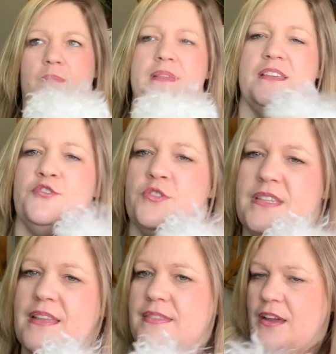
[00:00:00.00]
let's see, she'll
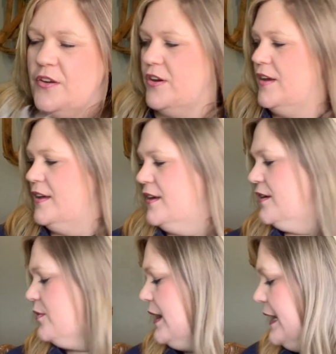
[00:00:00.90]
sit there.
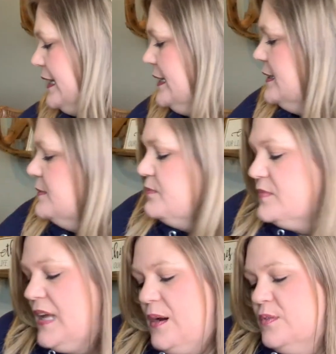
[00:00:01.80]
Well, I
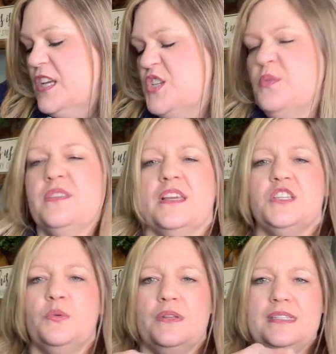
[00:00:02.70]
don't think she will. I
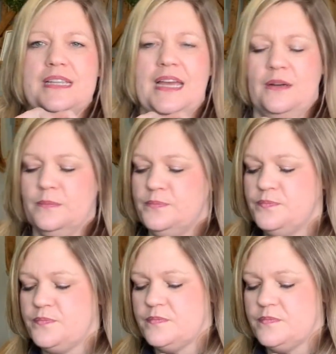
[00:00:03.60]
think she wants down.